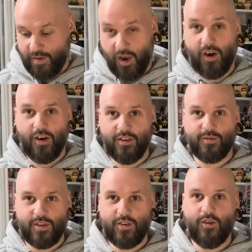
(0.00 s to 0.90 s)

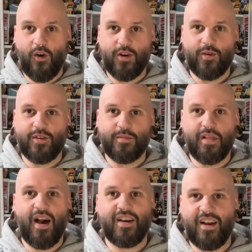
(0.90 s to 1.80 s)
because when you hold it with a
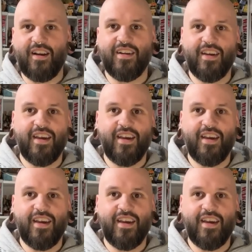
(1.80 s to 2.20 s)
blocker,